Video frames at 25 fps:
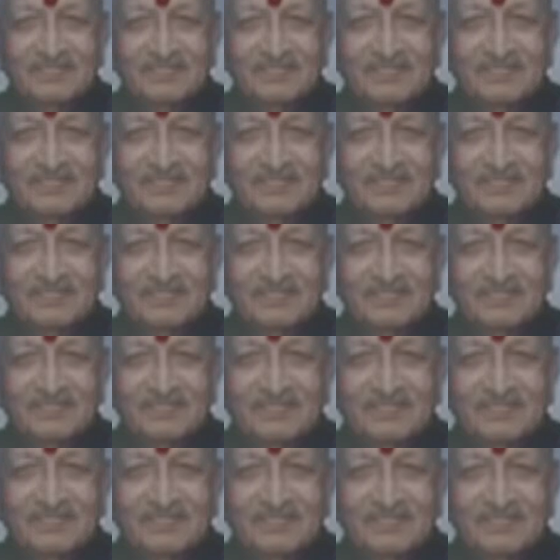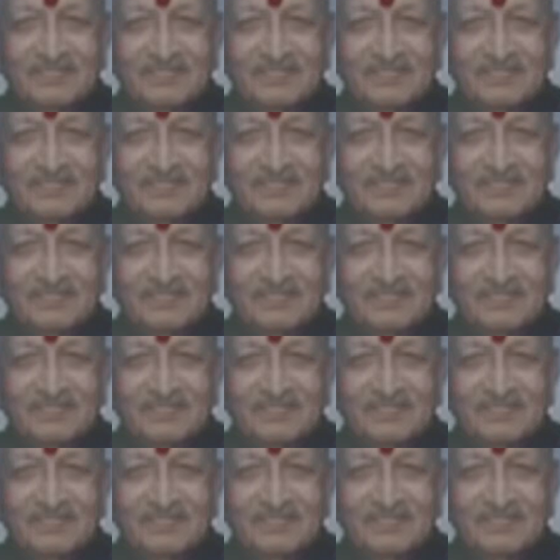
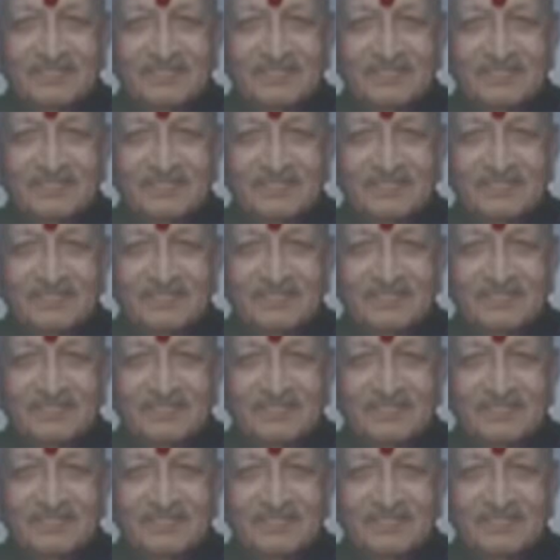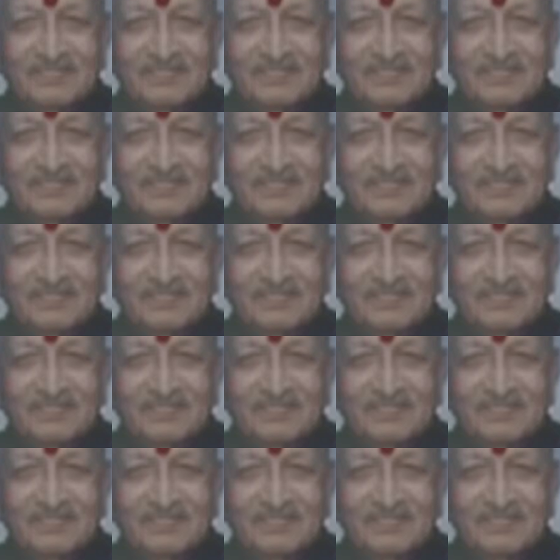No words are spoken by the person on screen.